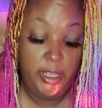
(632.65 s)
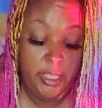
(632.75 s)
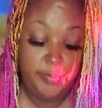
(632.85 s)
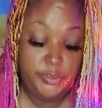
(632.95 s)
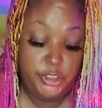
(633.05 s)

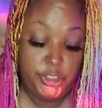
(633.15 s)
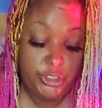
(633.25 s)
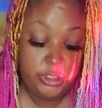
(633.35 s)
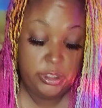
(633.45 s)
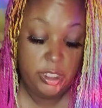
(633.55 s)

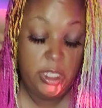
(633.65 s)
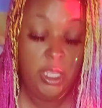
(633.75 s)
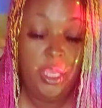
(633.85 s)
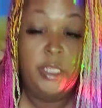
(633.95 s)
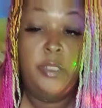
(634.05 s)
hipsters
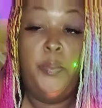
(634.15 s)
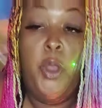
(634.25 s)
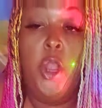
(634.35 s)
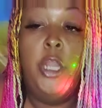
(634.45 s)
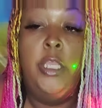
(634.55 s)
in a
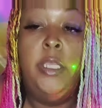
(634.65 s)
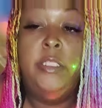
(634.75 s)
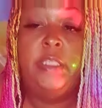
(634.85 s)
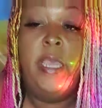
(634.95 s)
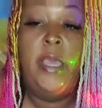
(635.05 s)

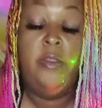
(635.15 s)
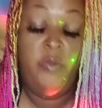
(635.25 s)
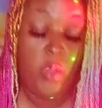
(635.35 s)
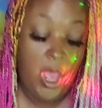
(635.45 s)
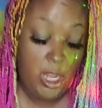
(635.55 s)
partying town
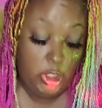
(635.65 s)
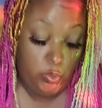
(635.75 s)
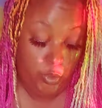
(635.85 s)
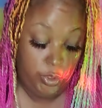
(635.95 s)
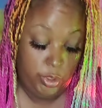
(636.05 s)
of
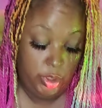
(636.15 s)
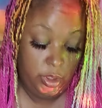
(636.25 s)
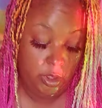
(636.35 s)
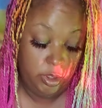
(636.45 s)
Hollywood.